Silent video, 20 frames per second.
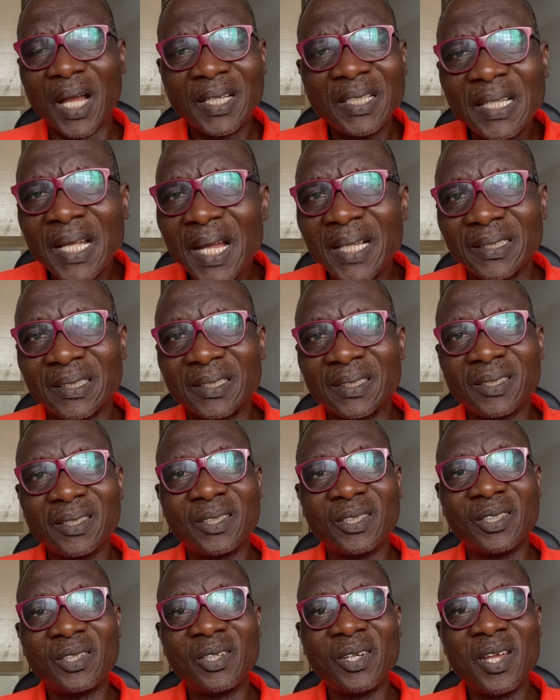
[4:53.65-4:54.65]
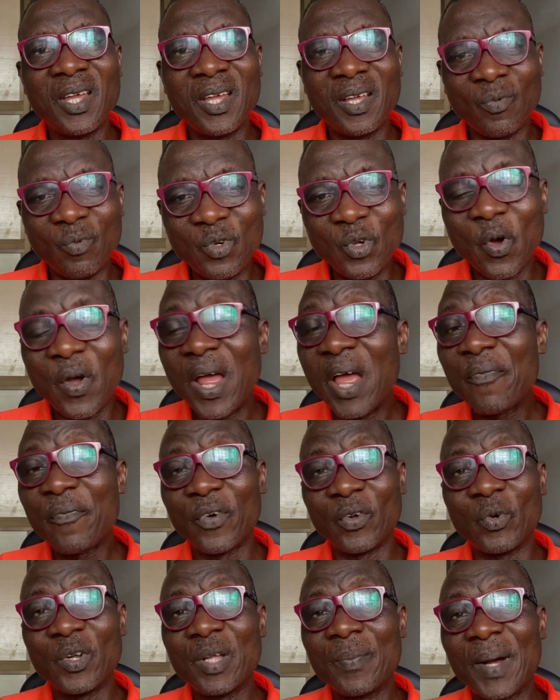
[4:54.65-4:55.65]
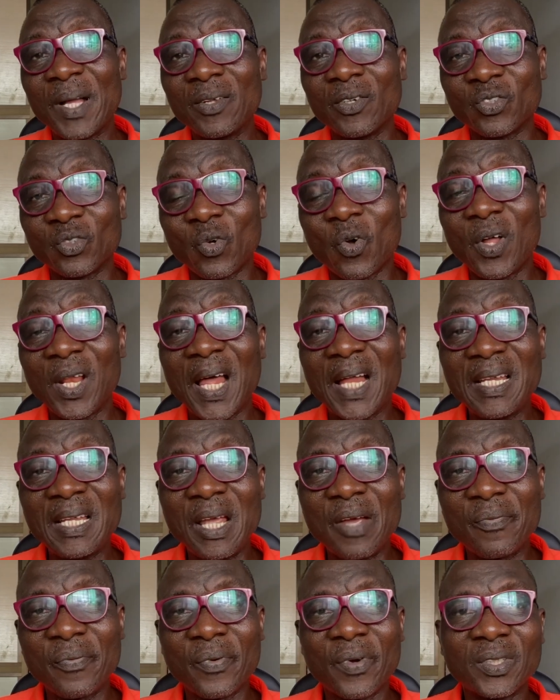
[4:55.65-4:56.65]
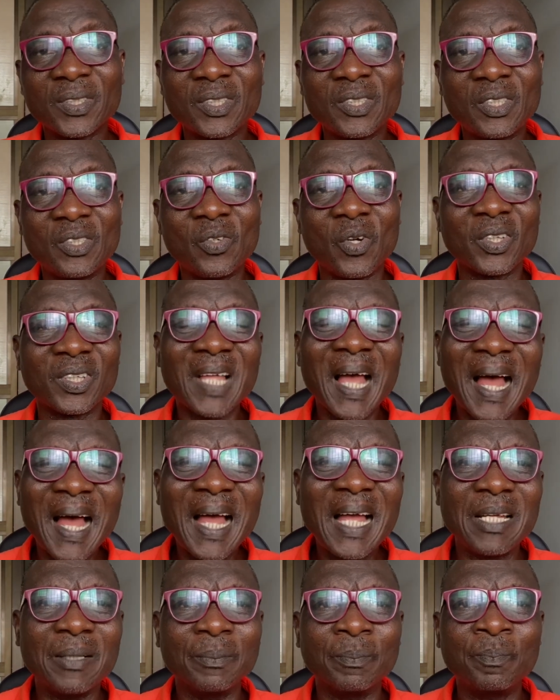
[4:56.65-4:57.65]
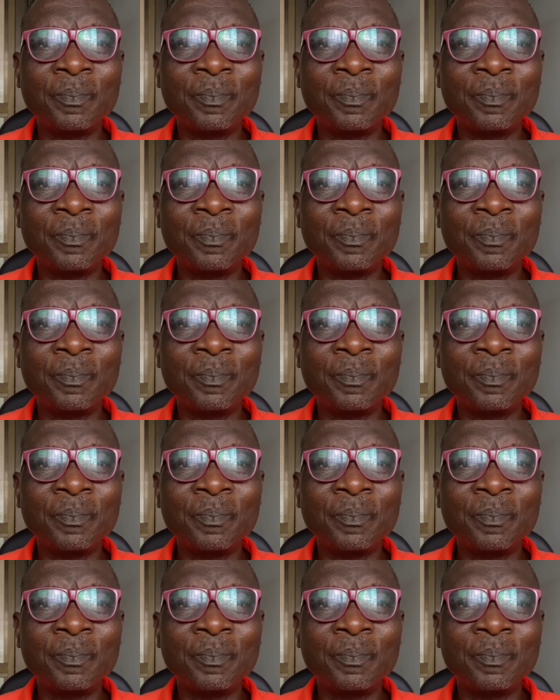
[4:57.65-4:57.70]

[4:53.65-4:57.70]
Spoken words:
Yes, your effort, what about your scholarly effort, your time?